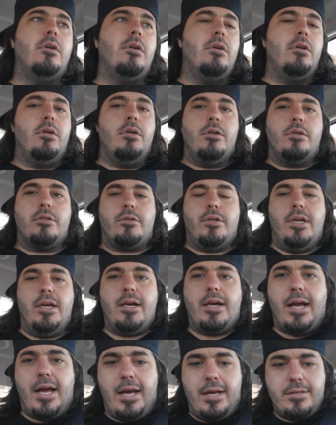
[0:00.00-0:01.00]
So
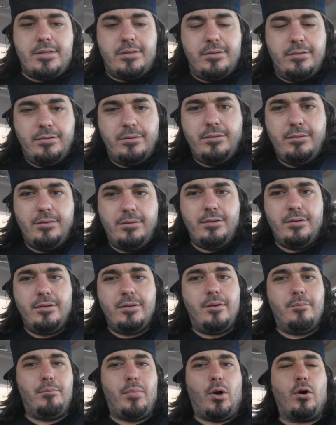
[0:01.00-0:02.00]
yeah, guys,
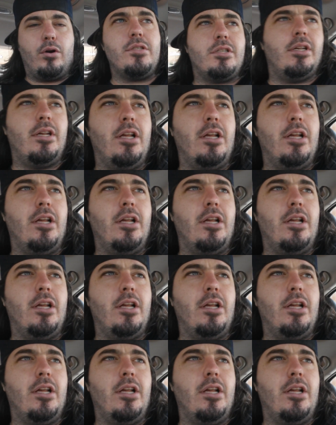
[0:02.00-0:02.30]
Barnes &